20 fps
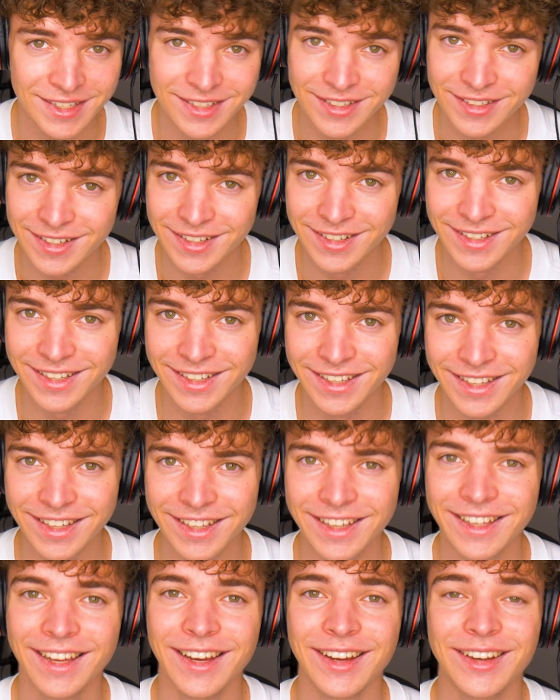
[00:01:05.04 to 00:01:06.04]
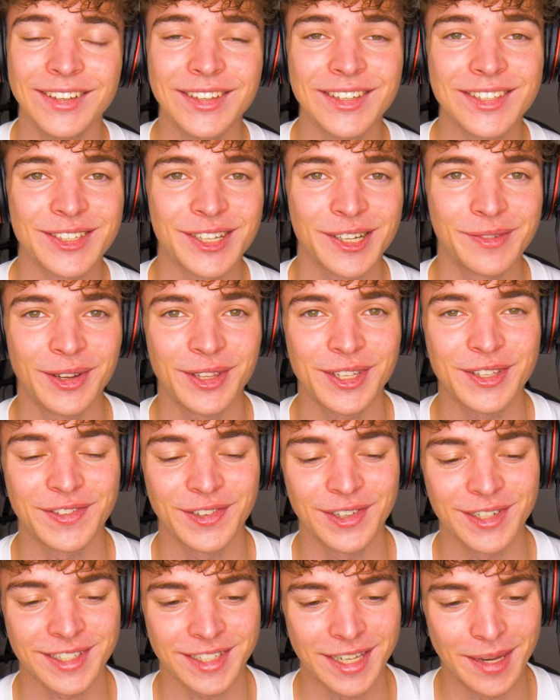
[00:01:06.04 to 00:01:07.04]
So a cool story about this
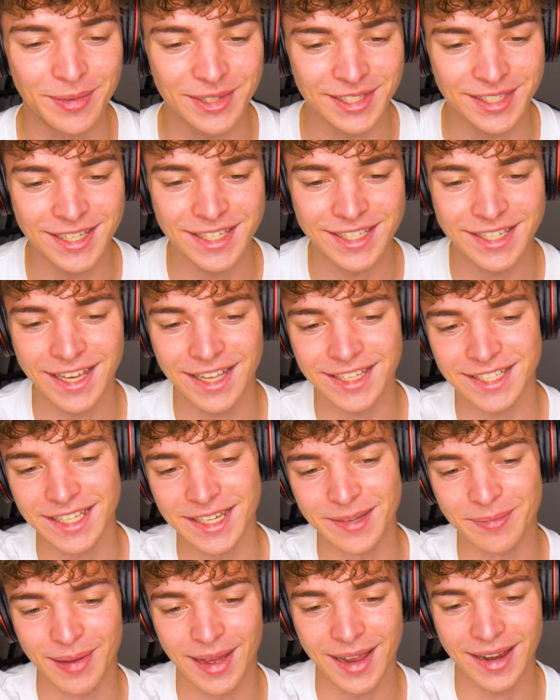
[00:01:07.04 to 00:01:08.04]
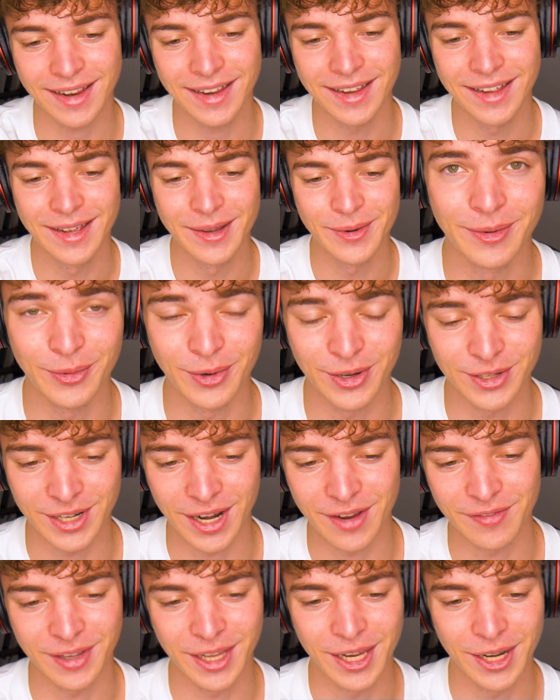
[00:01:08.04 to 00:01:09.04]
first clip is these kids in the back were
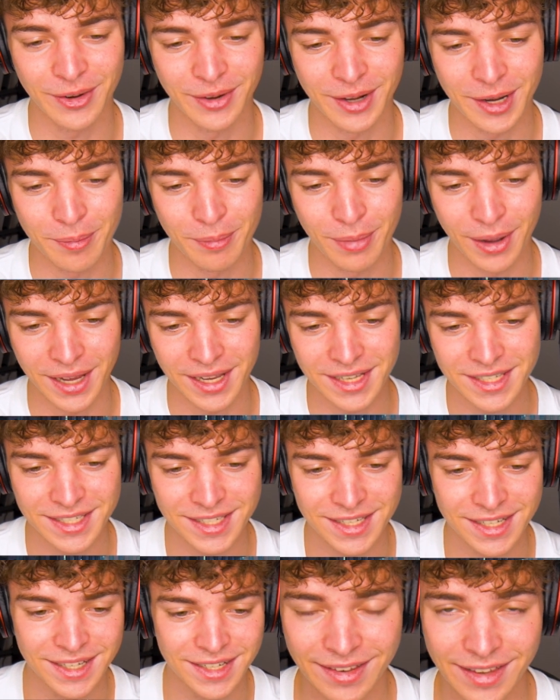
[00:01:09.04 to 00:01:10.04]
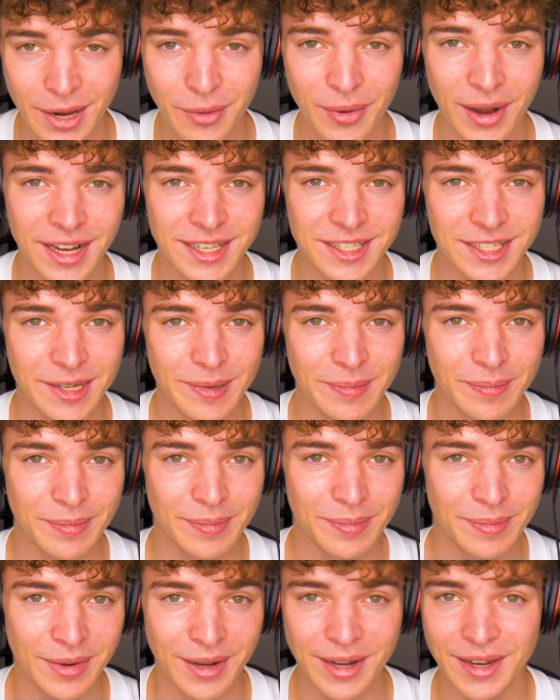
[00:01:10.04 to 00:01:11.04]
driving here on their bikes. They were actually
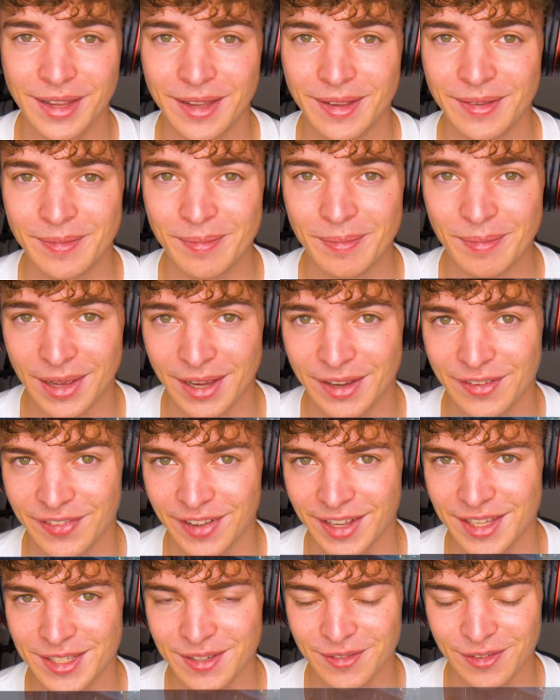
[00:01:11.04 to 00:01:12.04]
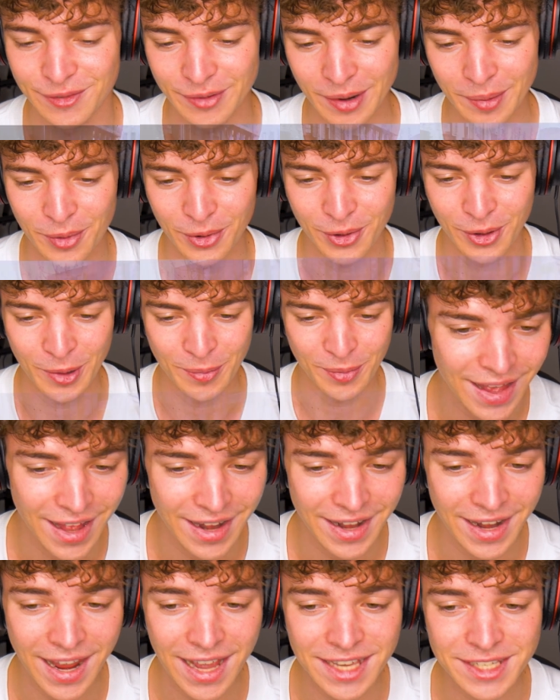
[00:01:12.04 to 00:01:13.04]
pretty big fans of Kwebbelkop
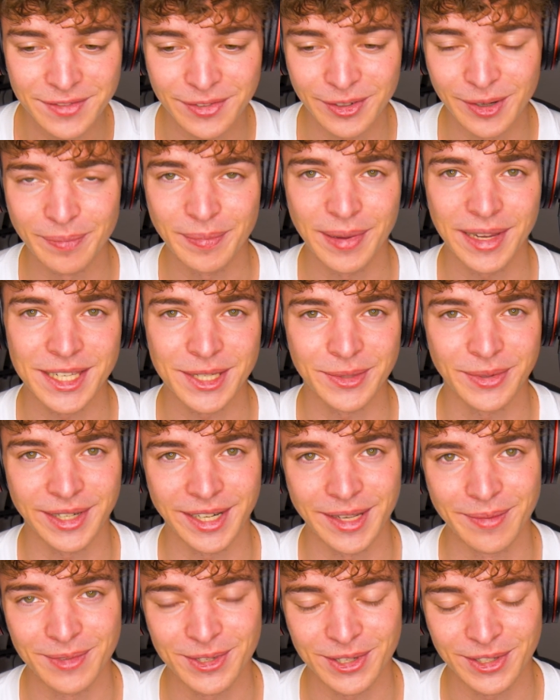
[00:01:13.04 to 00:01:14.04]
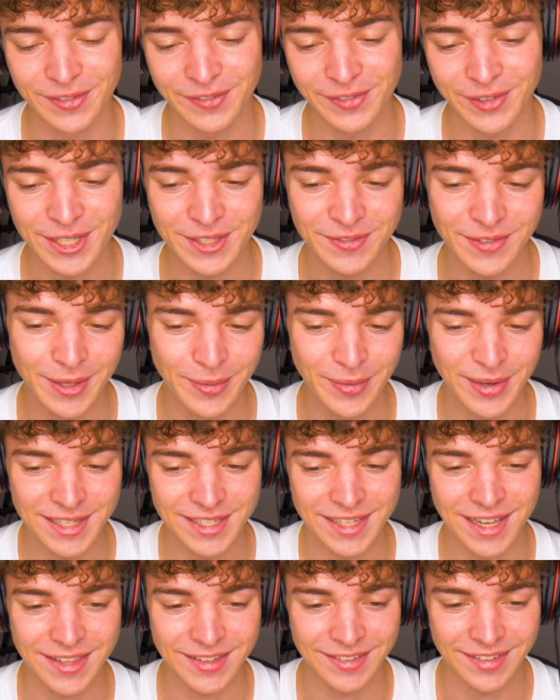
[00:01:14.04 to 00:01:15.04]
and they asked for a picture with him. So the first thing we
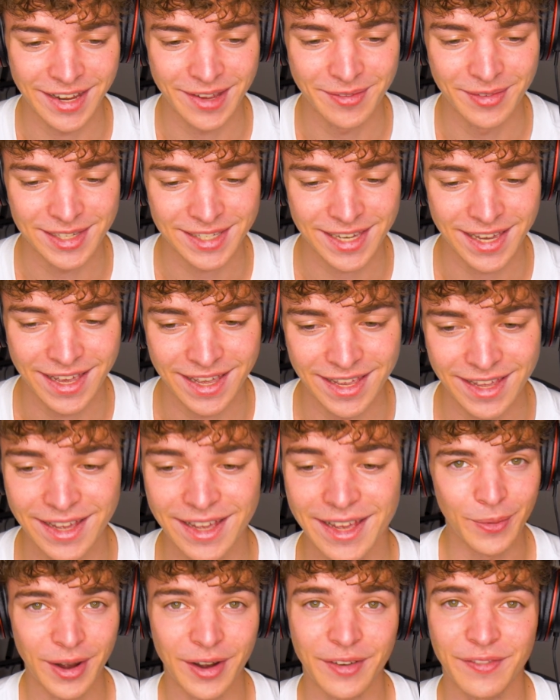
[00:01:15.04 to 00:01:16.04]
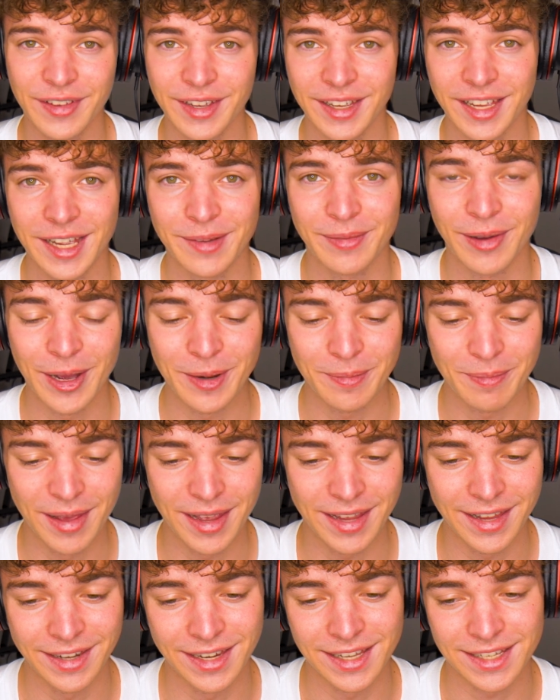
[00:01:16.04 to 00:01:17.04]
said to them is, hey, we are thinking about
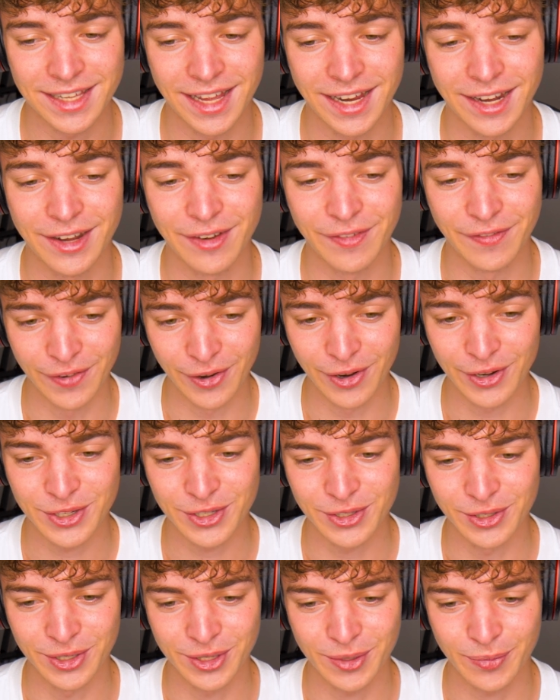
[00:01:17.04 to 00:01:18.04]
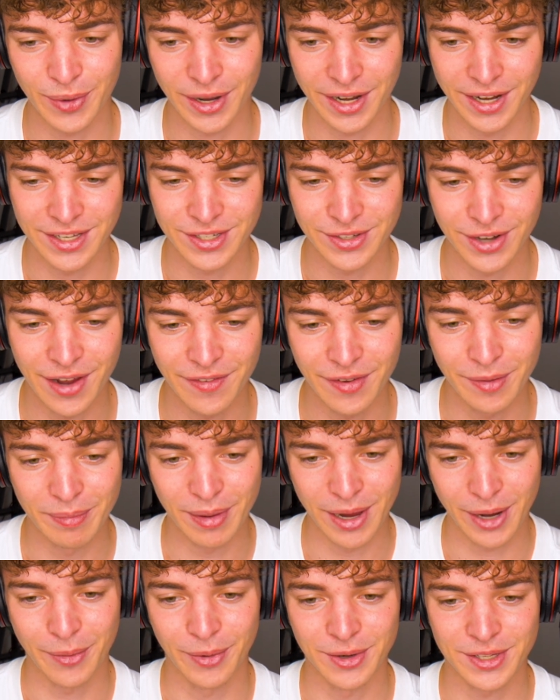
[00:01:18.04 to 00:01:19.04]
making this like reverse shot where he's driving
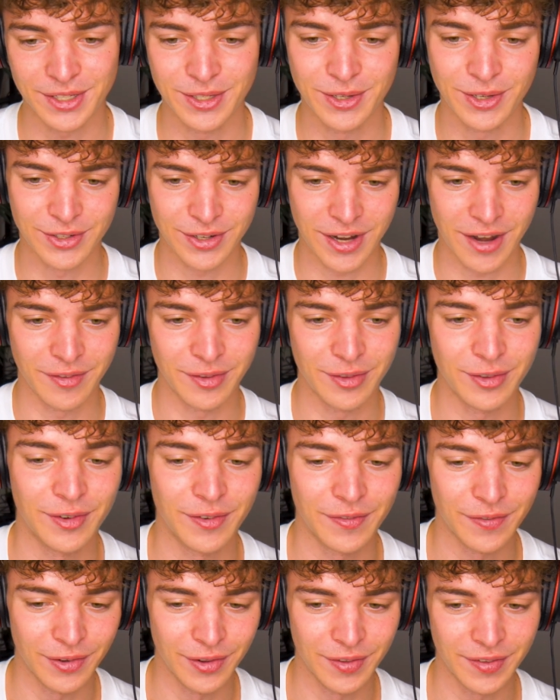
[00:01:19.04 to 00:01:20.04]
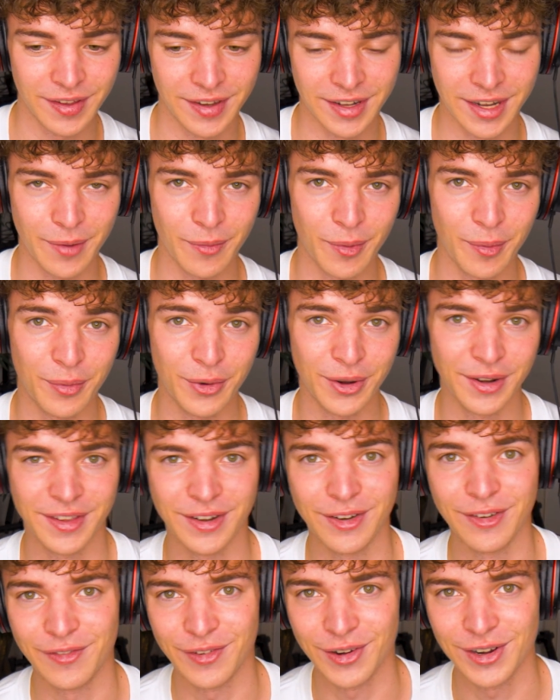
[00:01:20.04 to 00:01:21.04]
backwards and you're driving to the front, and then we'll put it
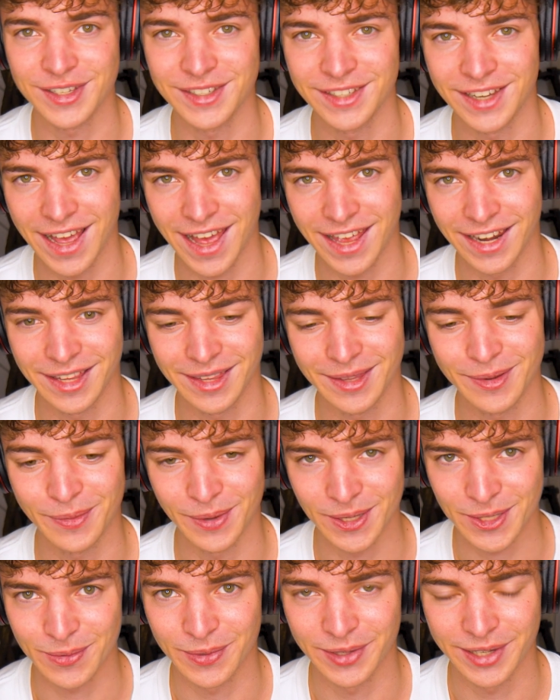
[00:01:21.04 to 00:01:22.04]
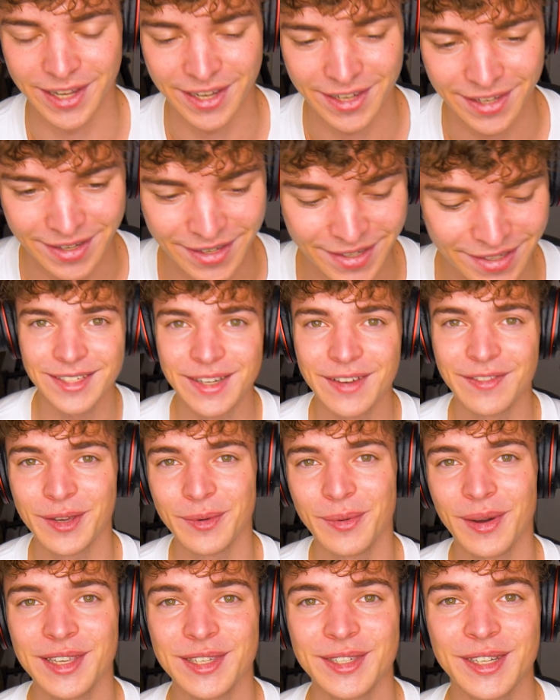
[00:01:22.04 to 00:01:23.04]
in reverse in the edit, which we did. So if
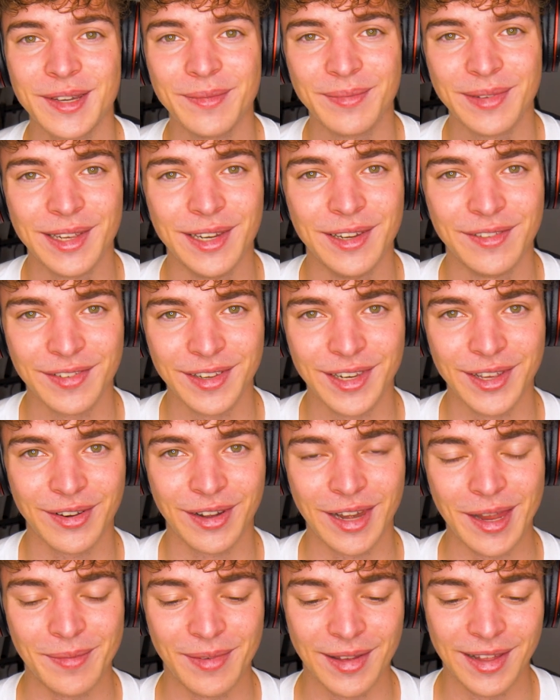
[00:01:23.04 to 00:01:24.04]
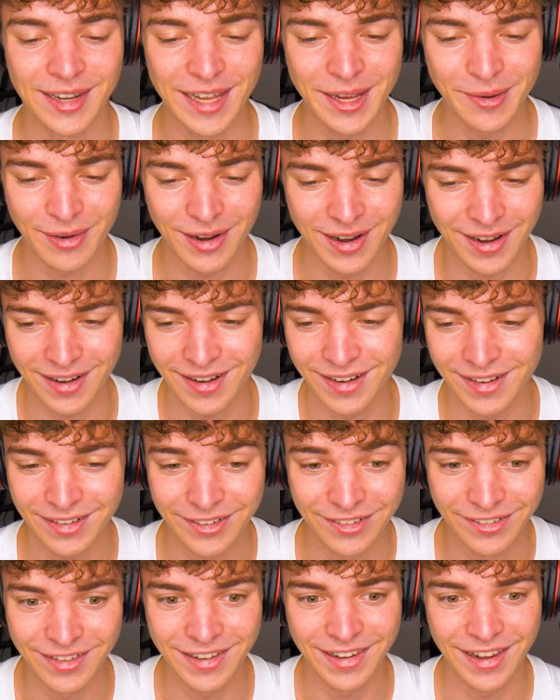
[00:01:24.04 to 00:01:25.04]
you want, you can be in the video clip, and they were
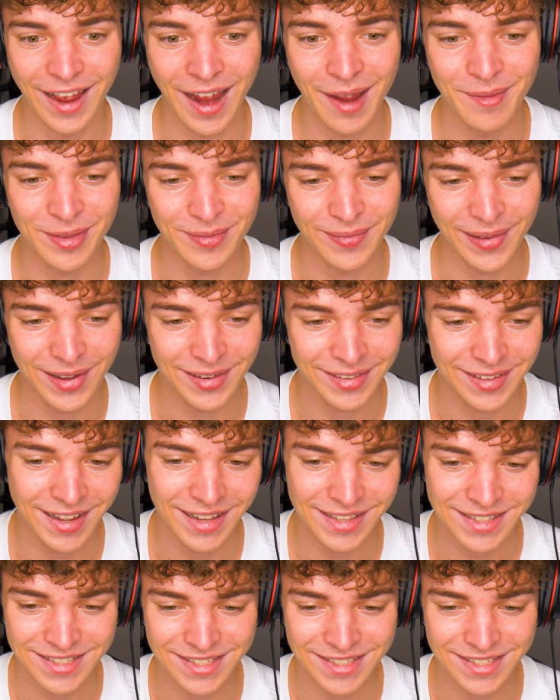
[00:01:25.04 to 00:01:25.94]
really hyped about that.